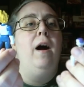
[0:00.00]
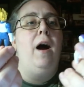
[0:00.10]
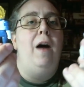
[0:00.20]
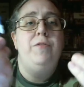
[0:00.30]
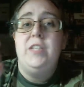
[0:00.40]

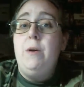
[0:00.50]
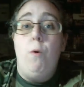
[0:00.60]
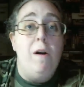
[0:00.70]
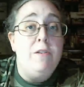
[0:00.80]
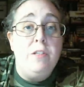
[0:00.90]
I've seen
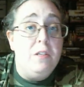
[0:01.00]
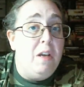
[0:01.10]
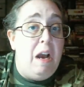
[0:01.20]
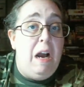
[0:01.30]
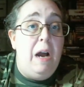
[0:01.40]
worse.
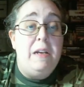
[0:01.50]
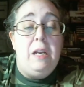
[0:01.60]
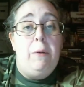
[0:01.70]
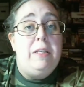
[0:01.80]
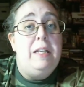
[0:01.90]

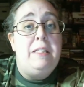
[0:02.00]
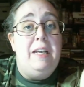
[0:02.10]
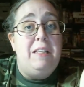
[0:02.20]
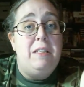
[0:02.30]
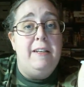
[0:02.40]

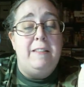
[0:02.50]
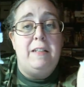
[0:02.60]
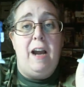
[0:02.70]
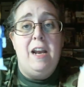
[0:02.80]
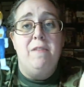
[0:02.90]
It's
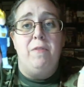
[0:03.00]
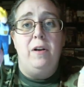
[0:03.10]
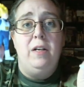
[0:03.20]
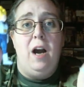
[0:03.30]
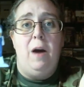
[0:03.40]
kind of
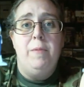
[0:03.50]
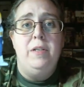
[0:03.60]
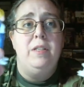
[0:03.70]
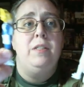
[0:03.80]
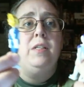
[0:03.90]

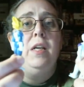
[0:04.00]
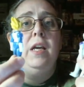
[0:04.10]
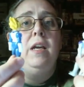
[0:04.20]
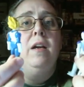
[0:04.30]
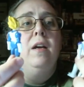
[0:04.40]
uncommon to
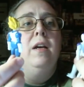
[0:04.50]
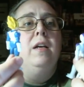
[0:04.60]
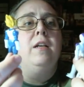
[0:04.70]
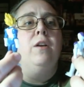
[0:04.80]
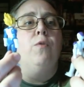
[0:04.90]
see,
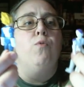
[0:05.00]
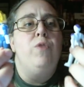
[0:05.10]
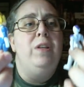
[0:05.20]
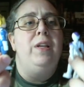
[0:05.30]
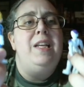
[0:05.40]

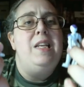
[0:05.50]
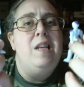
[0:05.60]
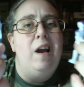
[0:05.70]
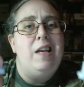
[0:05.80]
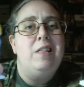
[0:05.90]
really
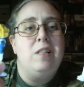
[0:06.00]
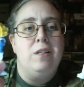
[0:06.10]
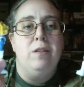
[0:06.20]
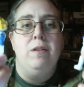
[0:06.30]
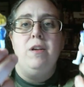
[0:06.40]

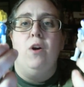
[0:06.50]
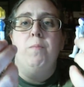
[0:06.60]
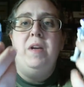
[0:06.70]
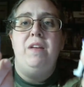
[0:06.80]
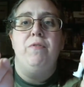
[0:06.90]
nice,
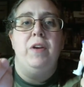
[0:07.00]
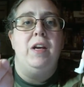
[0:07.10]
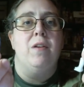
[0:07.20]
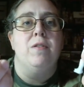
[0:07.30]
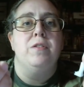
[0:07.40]

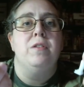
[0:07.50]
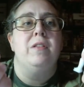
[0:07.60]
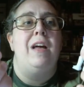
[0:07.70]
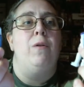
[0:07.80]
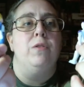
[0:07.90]
minifigures
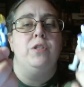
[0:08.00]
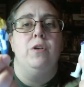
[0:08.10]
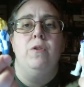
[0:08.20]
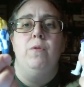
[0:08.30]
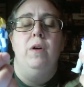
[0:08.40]
that
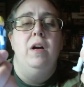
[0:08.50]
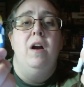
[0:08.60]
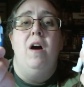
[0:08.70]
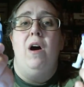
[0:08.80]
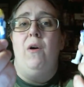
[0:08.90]
also
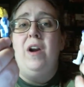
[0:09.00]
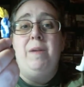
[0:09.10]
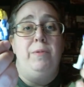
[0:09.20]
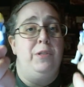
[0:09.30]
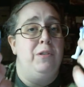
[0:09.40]
are
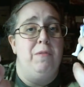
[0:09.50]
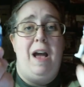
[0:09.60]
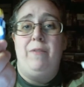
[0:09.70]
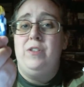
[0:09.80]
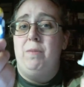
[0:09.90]
able to
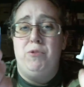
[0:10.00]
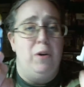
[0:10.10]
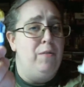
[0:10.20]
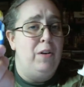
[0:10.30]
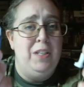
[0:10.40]
have some
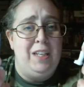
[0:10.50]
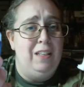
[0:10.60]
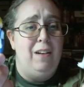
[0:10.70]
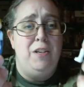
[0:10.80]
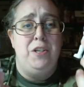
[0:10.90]
sort of
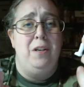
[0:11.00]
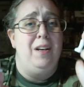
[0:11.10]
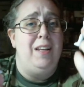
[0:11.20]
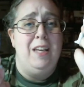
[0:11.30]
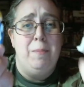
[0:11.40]
articulation
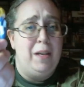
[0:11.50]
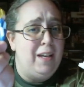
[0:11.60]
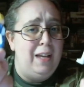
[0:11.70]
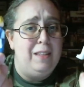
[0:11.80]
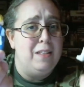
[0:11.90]
and gimmick
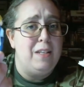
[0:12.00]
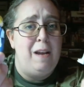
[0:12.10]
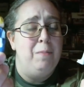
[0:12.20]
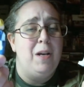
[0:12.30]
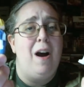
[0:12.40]
at the
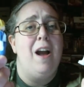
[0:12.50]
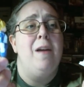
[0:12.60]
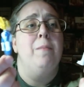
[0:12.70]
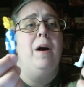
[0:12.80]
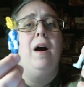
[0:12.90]
same time.